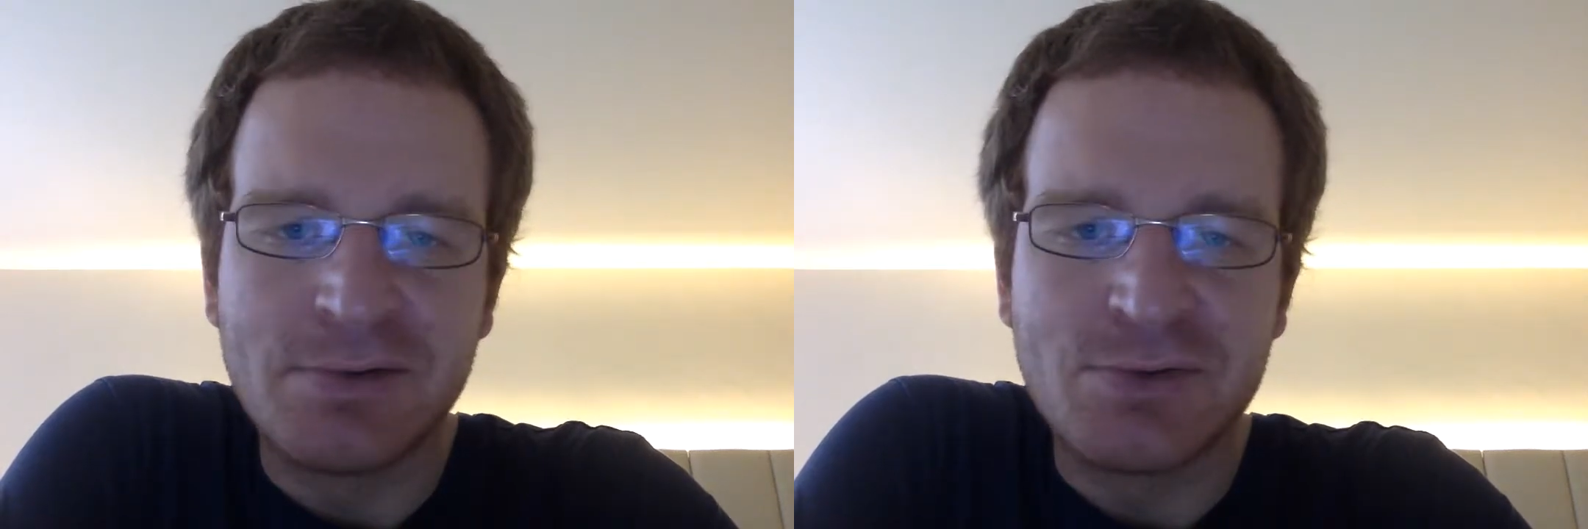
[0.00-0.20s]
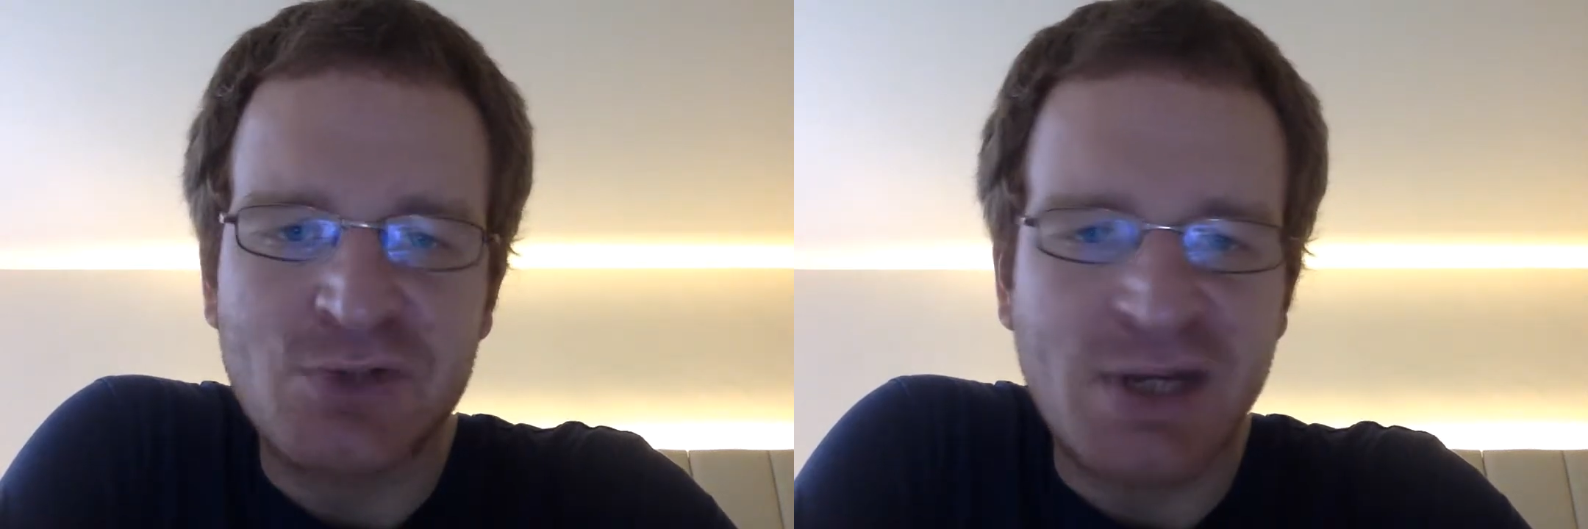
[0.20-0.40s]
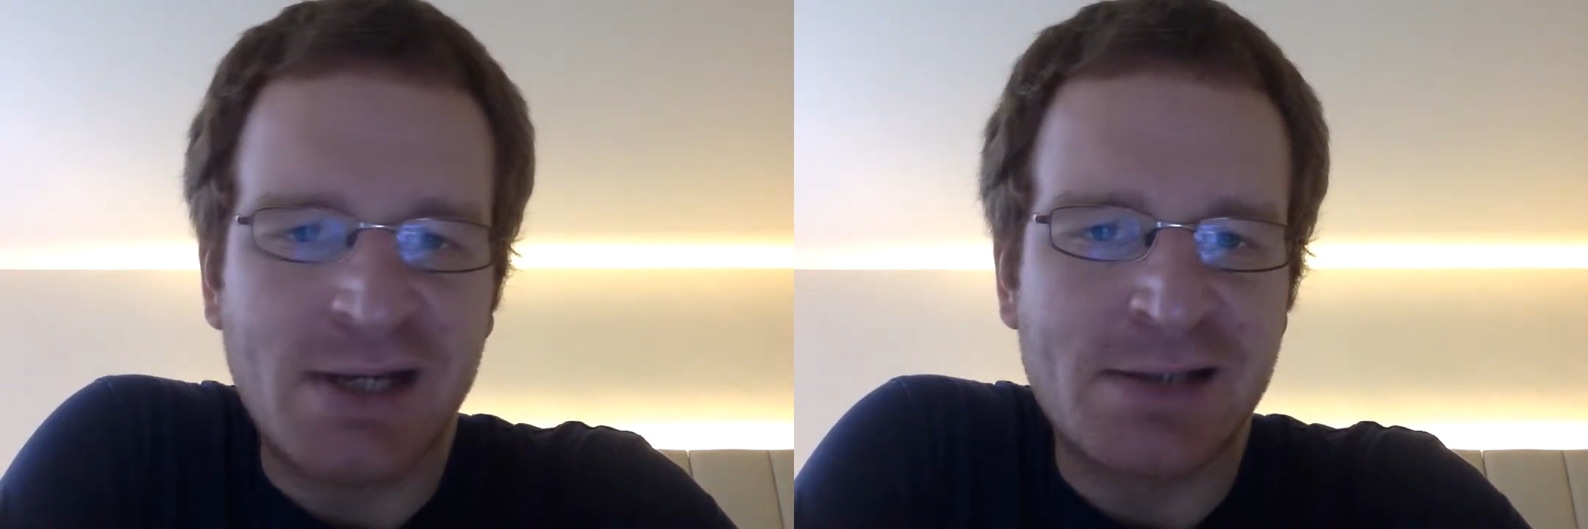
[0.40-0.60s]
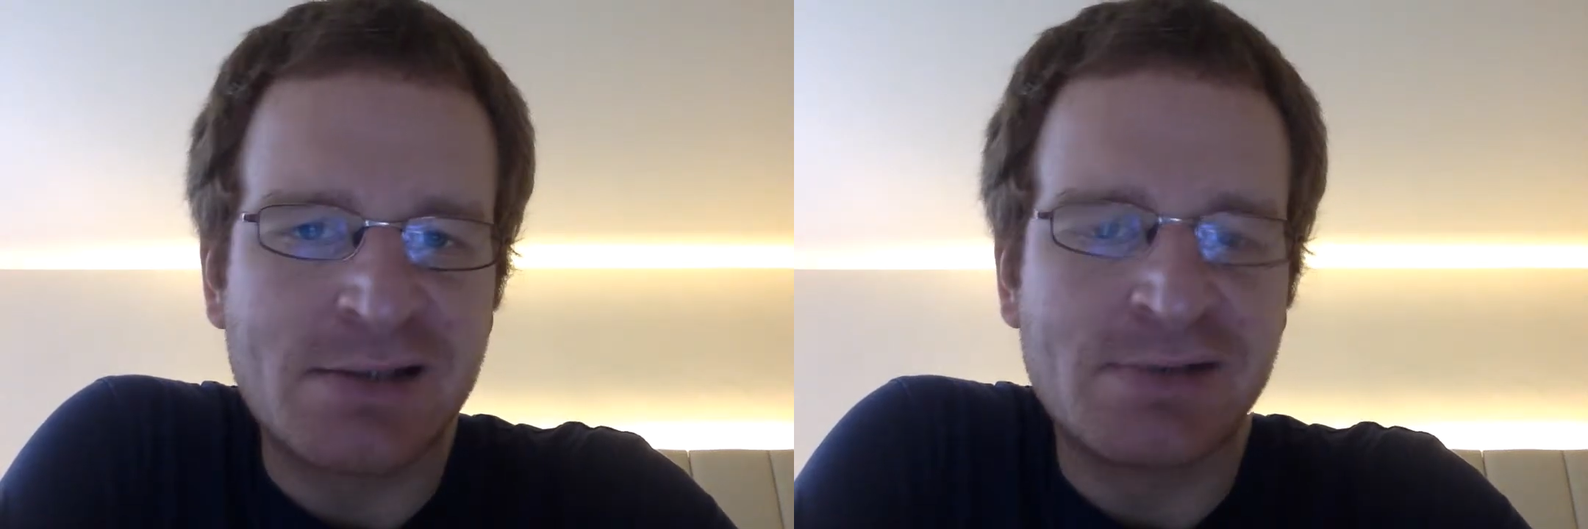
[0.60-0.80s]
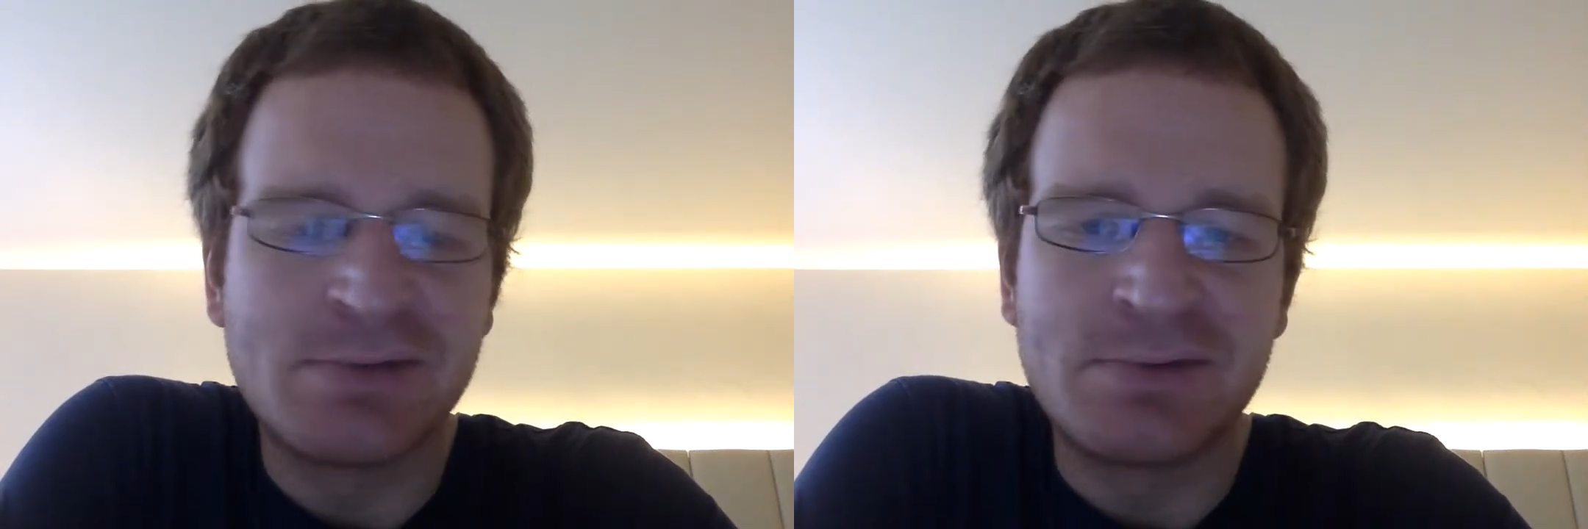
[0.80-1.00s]
or
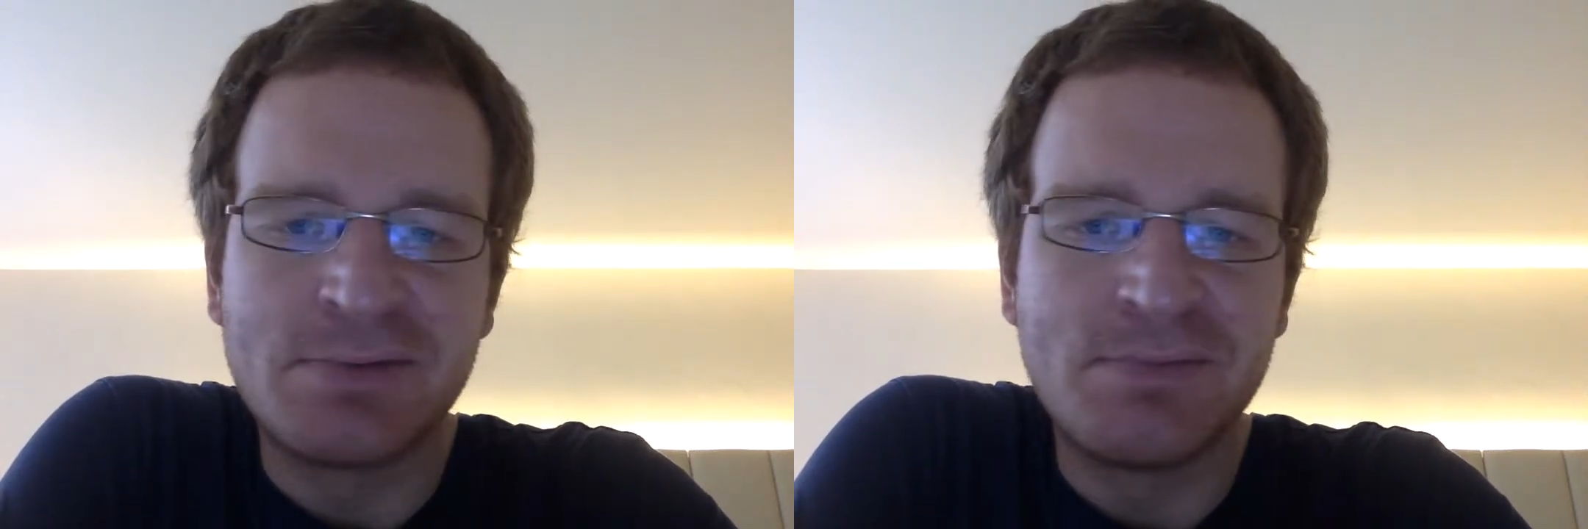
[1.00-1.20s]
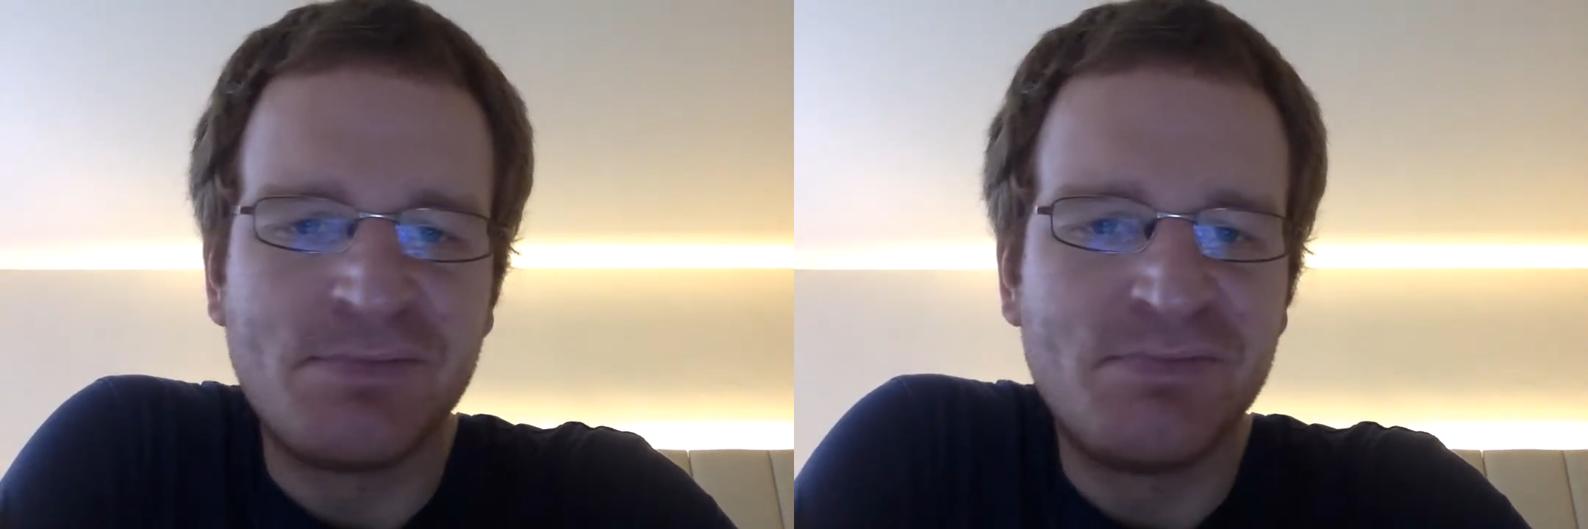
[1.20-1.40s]
jazz or